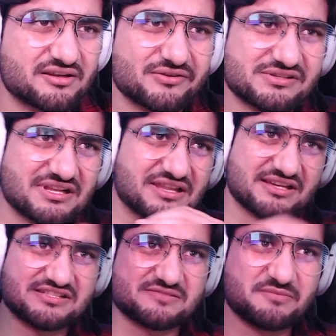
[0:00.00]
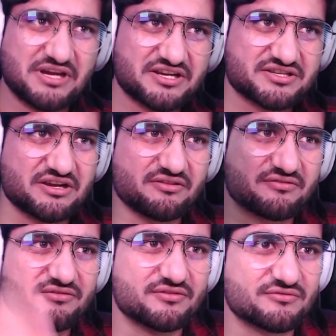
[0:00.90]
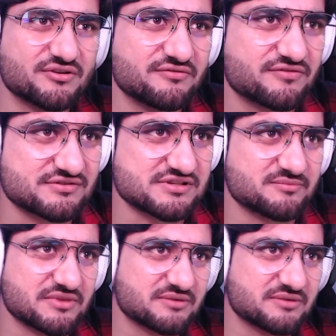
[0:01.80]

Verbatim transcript: it was gonna like smash out through the roof or something,